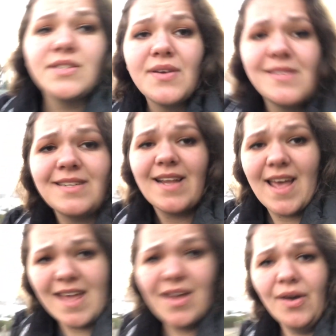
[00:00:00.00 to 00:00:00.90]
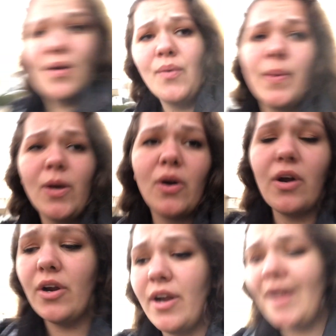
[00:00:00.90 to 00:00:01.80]
So today we
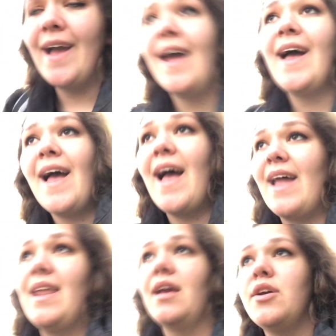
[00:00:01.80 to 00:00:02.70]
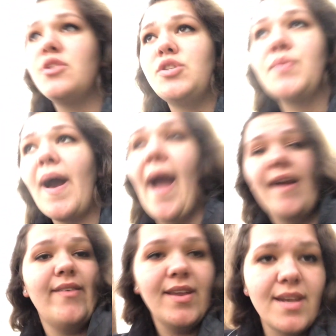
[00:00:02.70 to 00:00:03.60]
are heading to
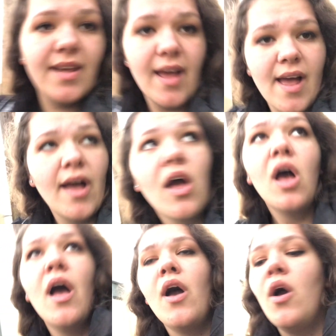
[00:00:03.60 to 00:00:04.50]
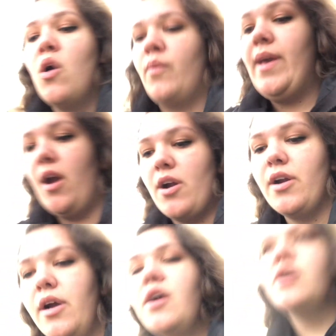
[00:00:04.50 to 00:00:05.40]
Ireland. We
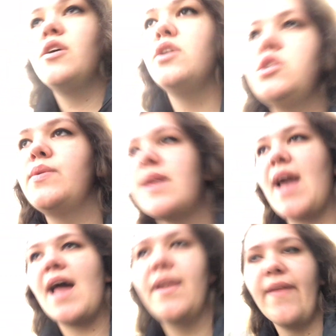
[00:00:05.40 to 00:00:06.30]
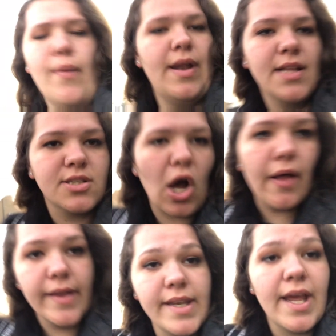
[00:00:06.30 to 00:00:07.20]
are doing kind of like we did in
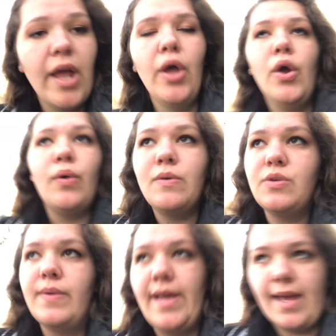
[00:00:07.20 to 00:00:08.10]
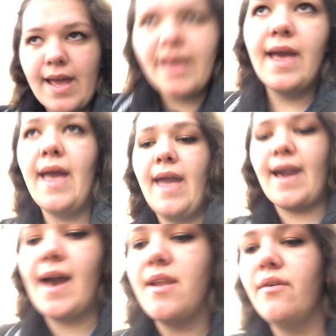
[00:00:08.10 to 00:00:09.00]
Scotland. We're doing a
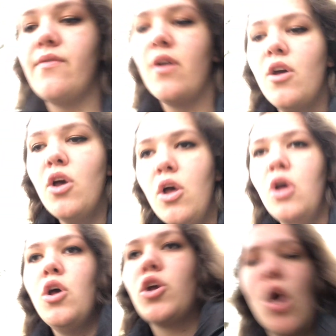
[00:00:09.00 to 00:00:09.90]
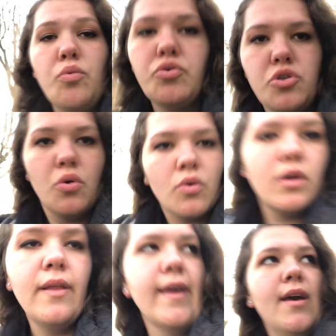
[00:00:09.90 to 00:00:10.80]
kind of coach
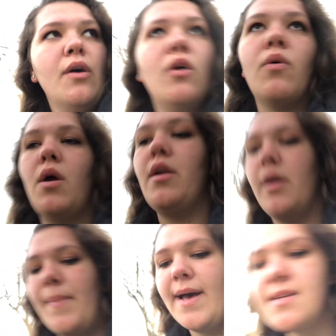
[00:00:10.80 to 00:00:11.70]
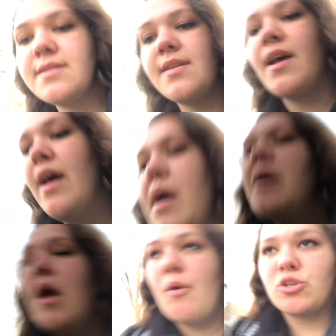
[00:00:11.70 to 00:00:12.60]
tour, like we're on a bus
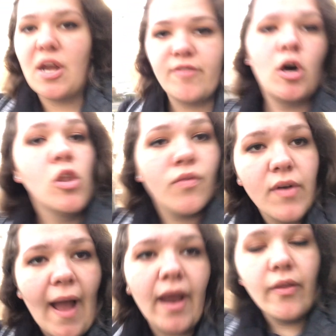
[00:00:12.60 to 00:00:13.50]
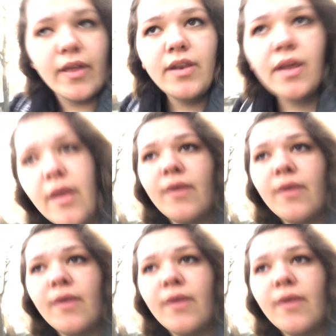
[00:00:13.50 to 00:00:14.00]
and we're driving all over Ireland.